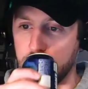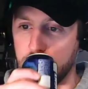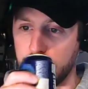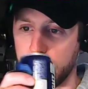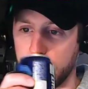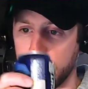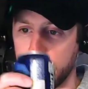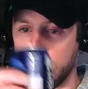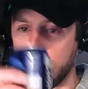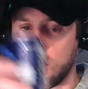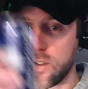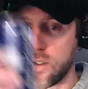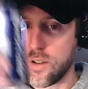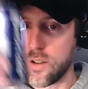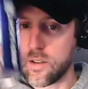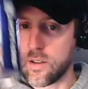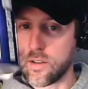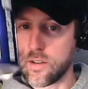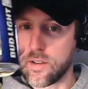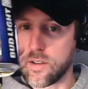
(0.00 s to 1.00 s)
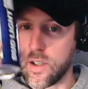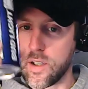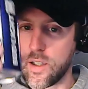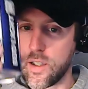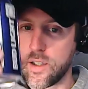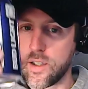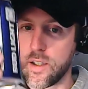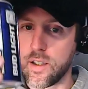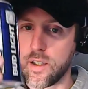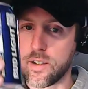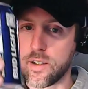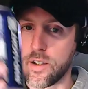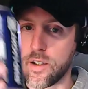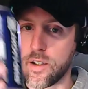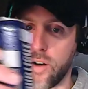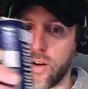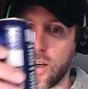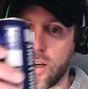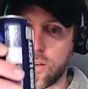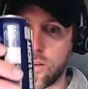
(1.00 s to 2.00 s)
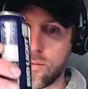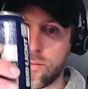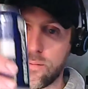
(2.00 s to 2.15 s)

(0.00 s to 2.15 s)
And dilly dilly to Greg.